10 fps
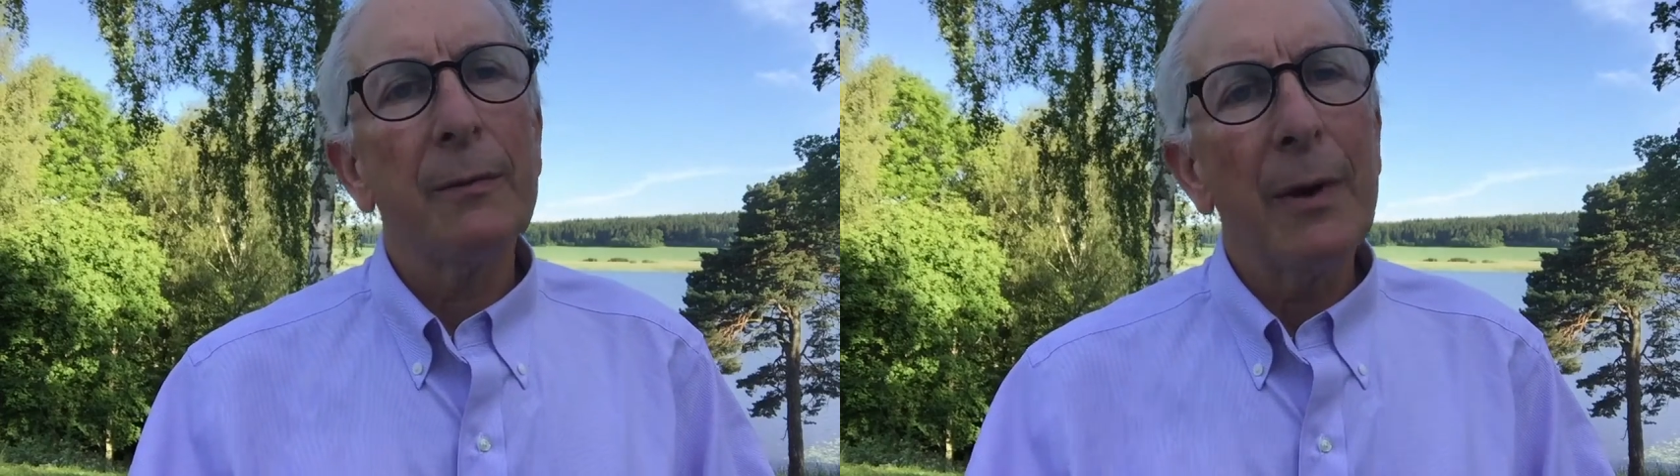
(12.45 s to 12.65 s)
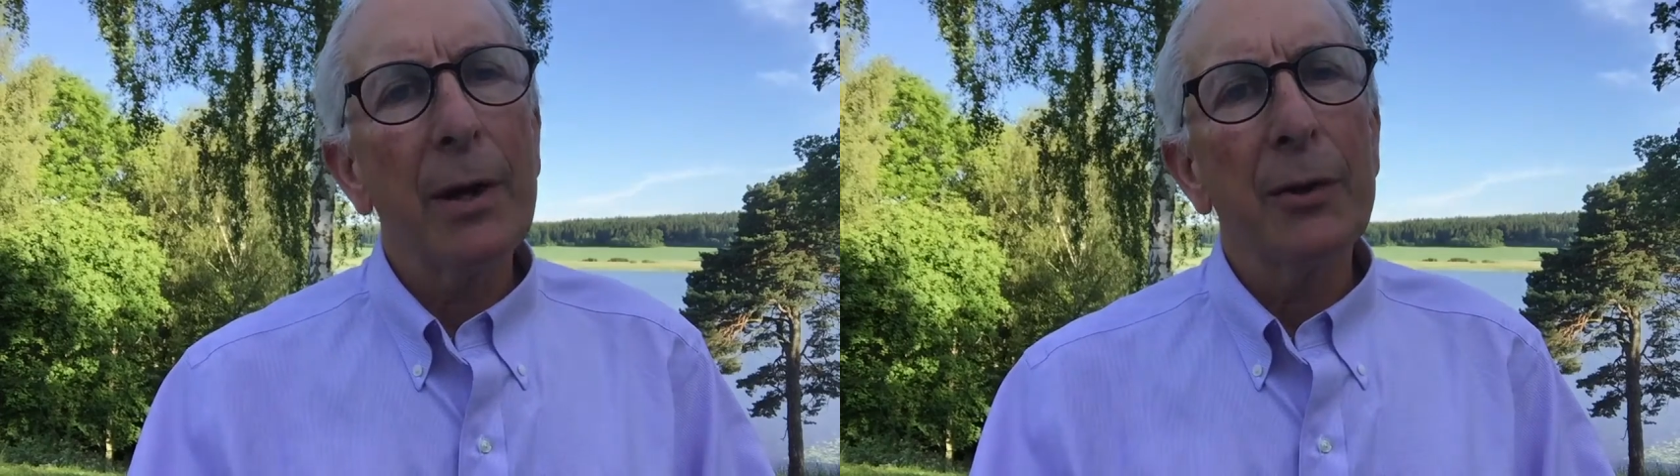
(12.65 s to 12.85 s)

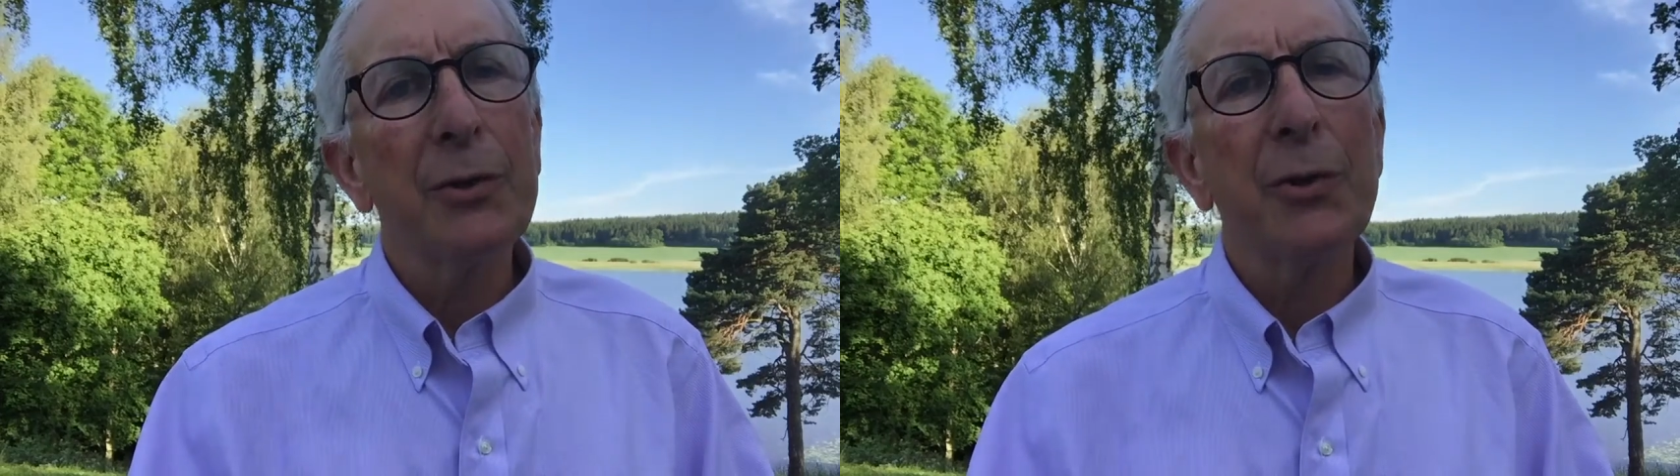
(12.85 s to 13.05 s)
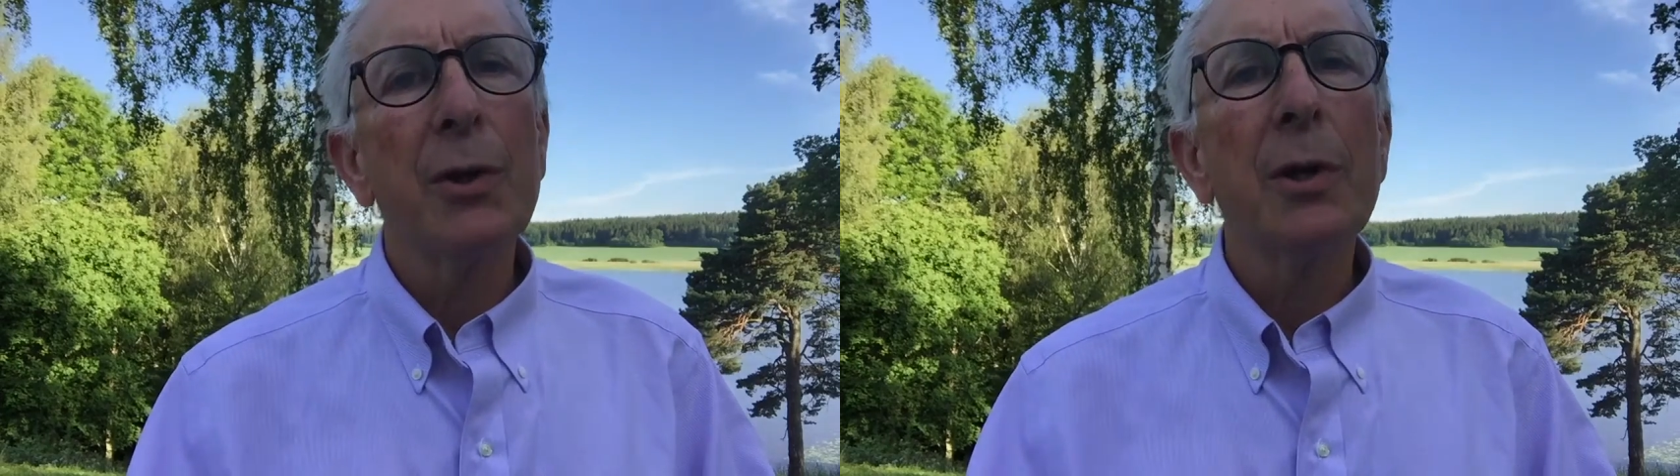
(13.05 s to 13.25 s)
very
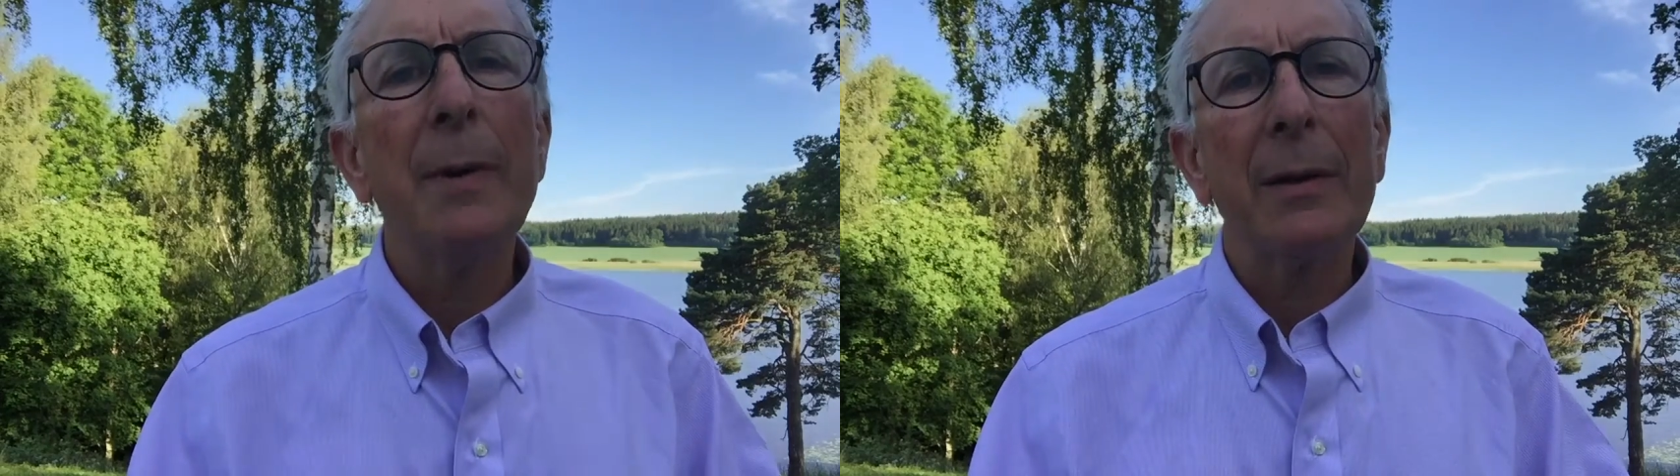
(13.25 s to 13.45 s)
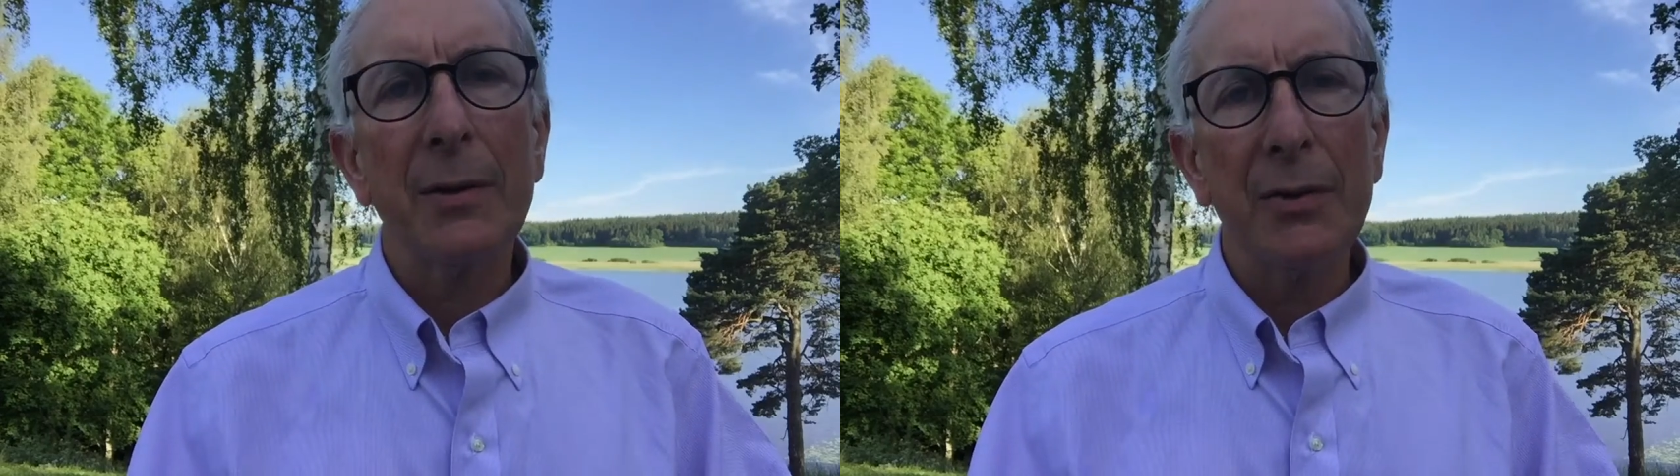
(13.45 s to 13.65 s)
concerned
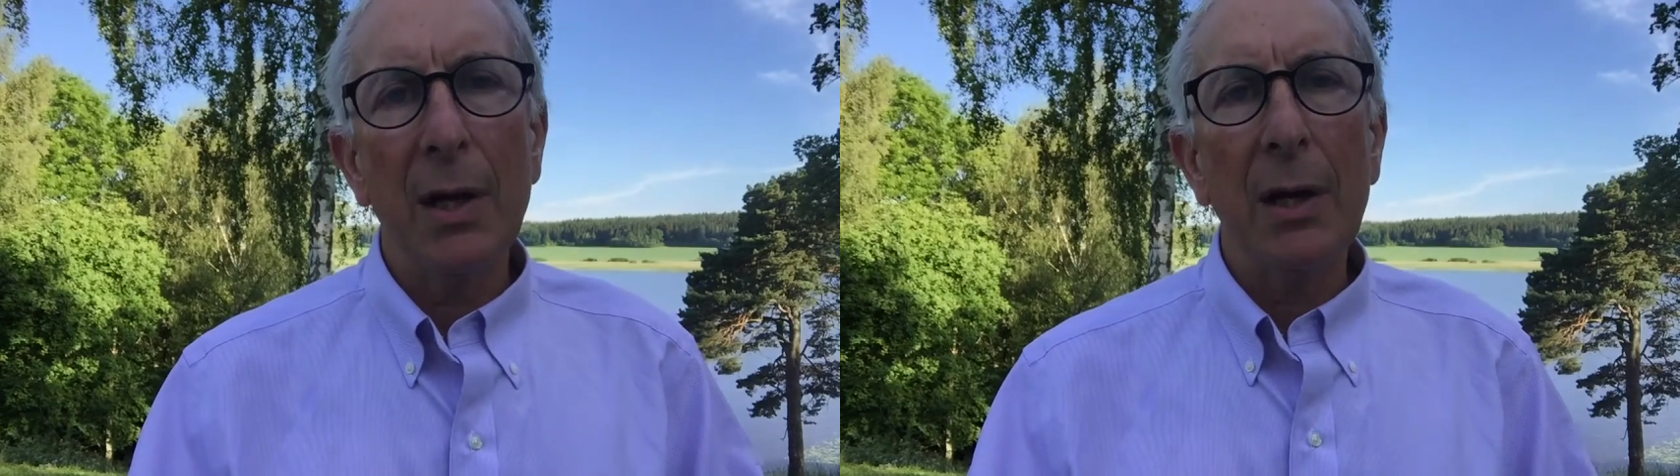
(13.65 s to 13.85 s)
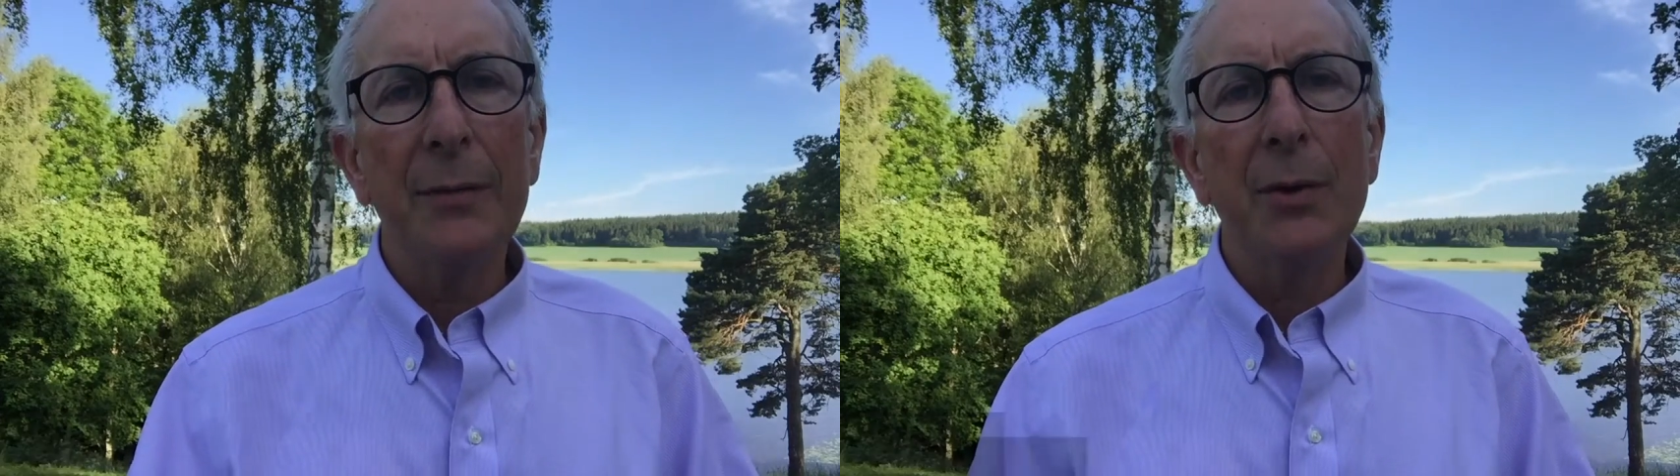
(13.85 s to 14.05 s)
about the
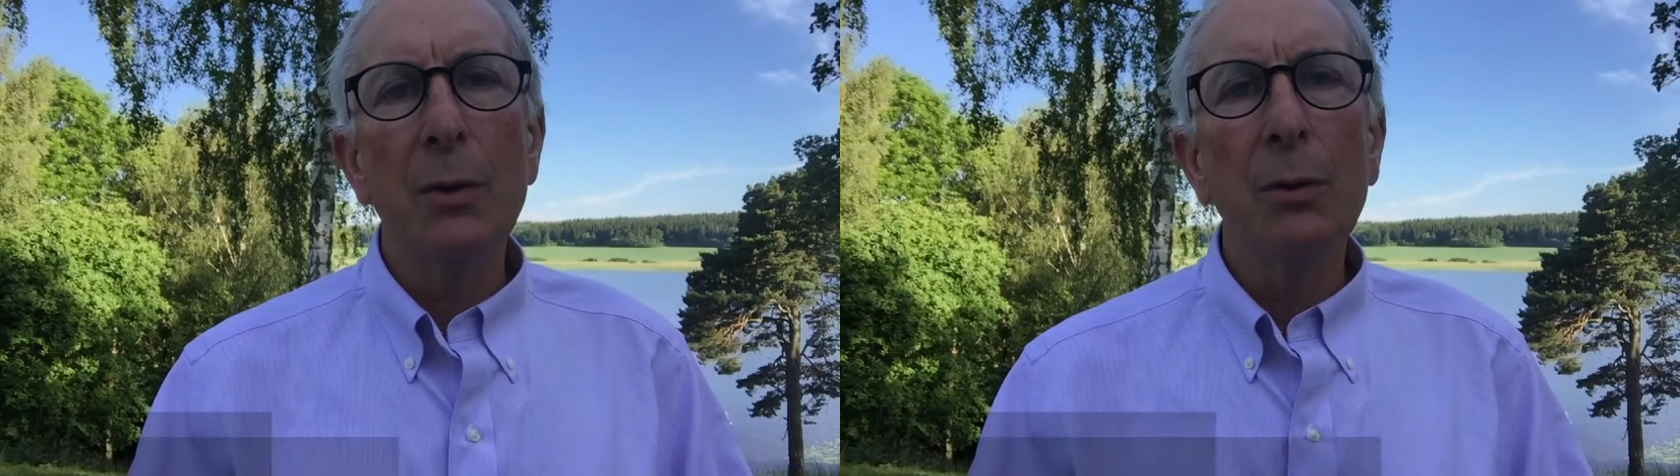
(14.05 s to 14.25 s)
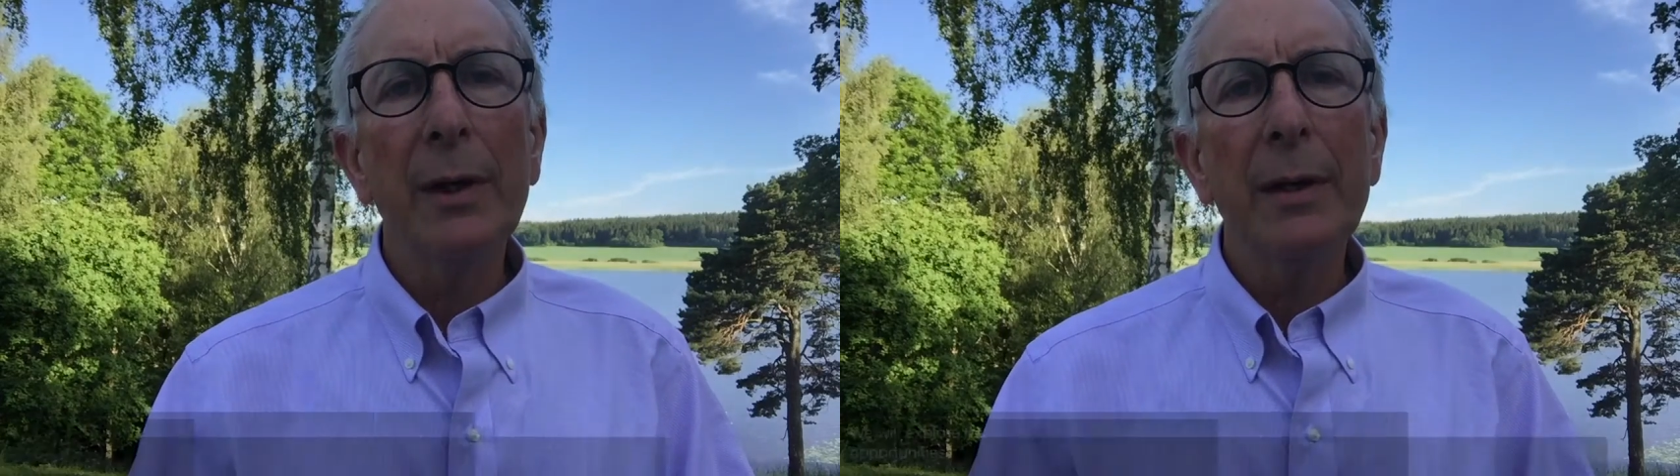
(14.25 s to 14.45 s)
state of
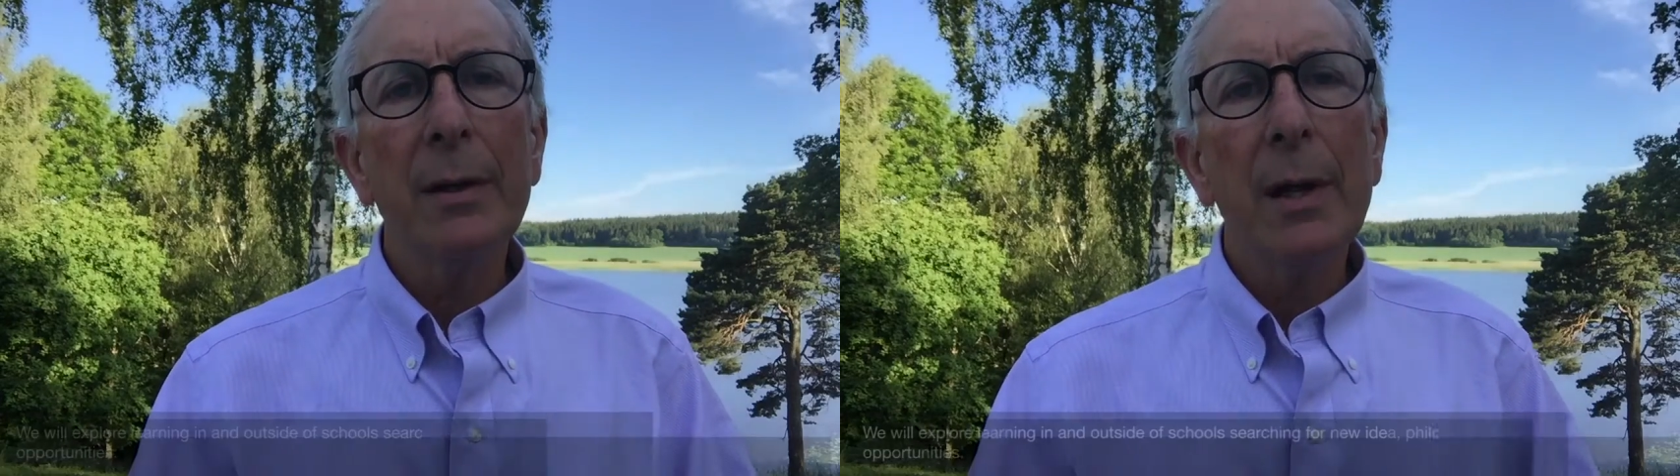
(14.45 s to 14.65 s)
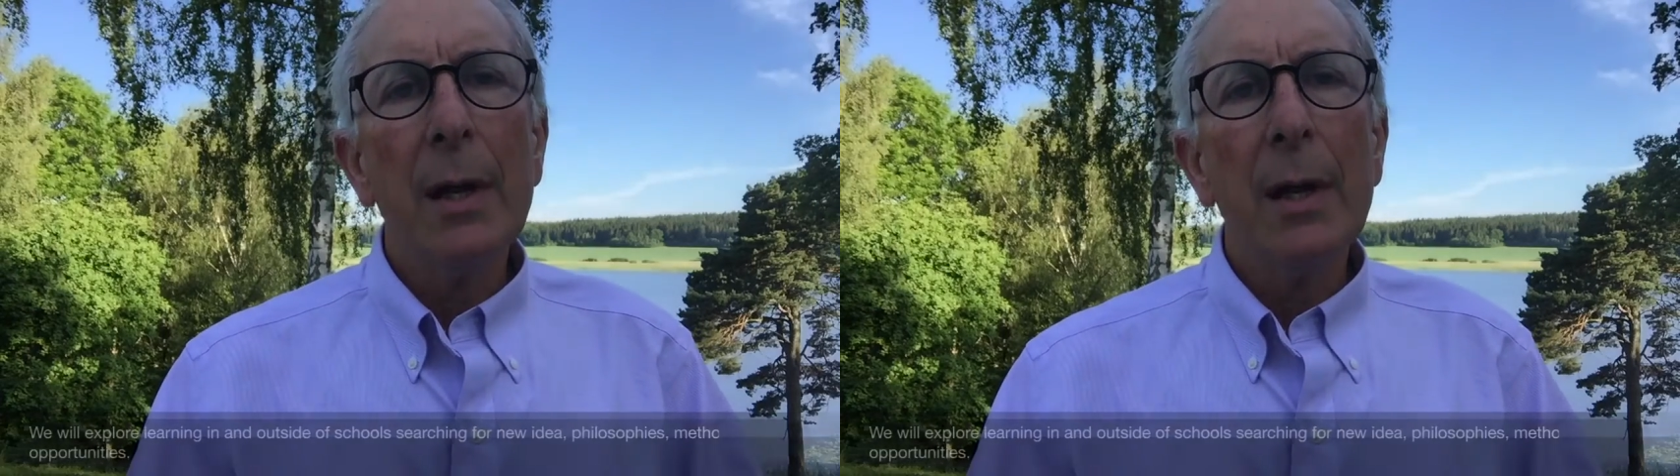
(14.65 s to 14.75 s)
schooling.